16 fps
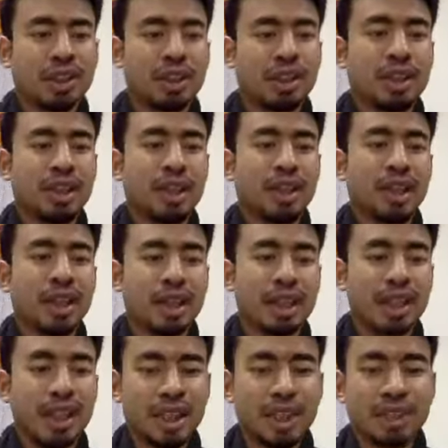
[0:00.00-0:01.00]
there are
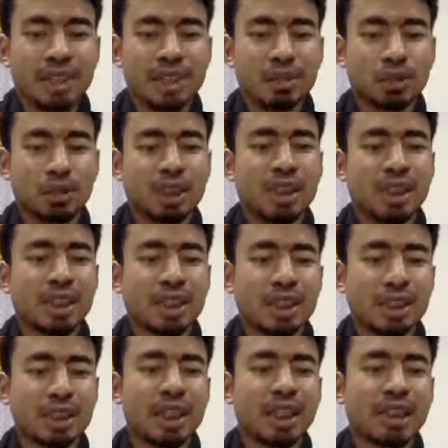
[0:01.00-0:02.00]
cases where a
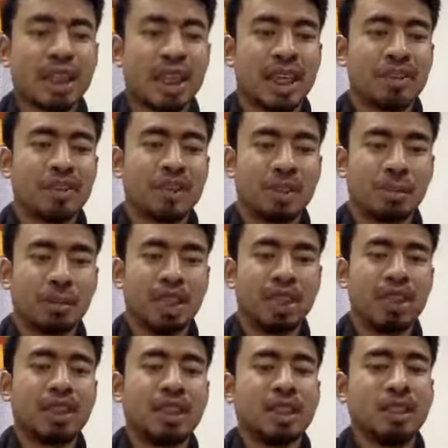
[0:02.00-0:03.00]
satellite can
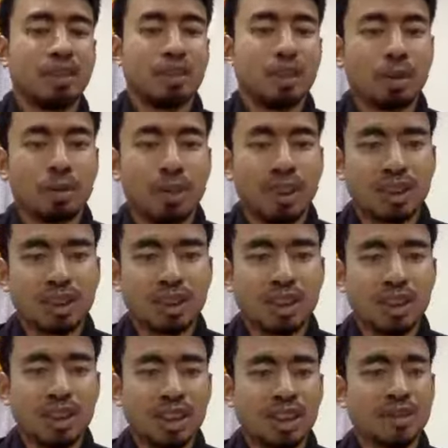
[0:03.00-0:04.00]
remain in the orbit
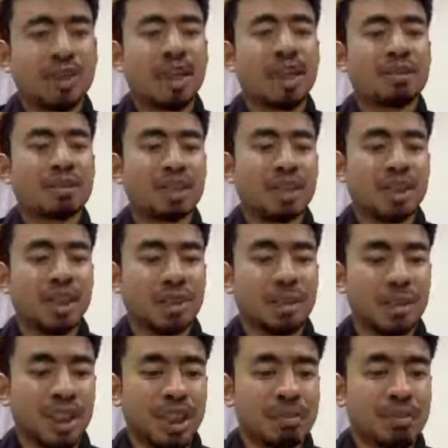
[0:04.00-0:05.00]
even after they
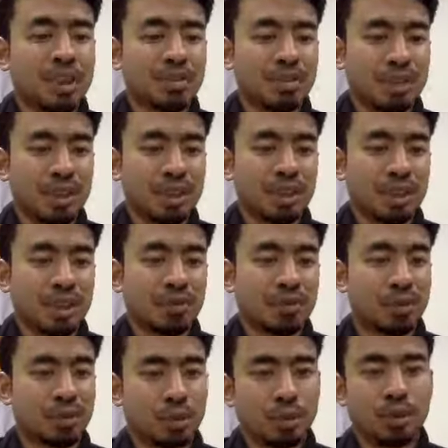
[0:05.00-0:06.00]
become dysfunctional
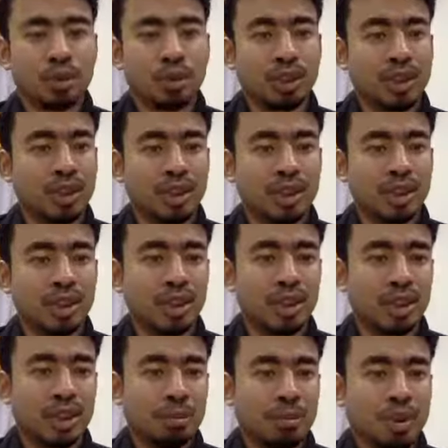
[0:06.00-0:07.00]
for more than
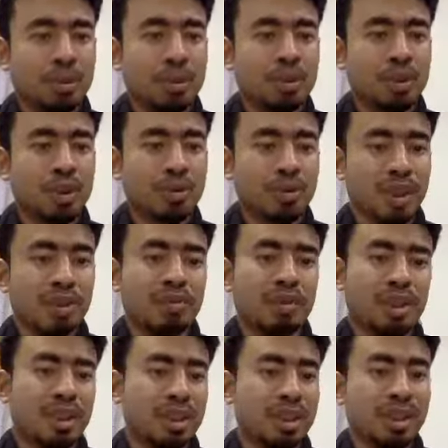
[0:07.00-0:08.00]
maybe 25,
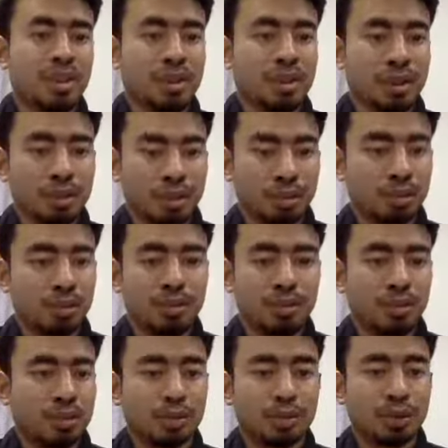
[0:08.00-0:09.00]
30, or
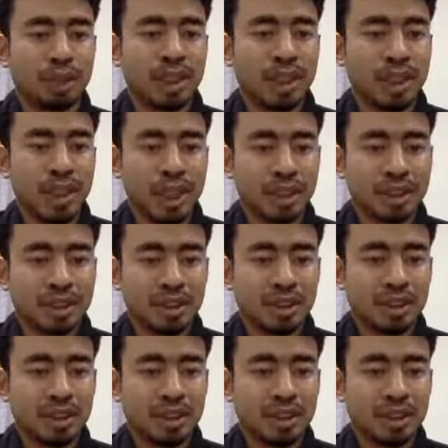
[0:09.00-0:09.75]
more than that.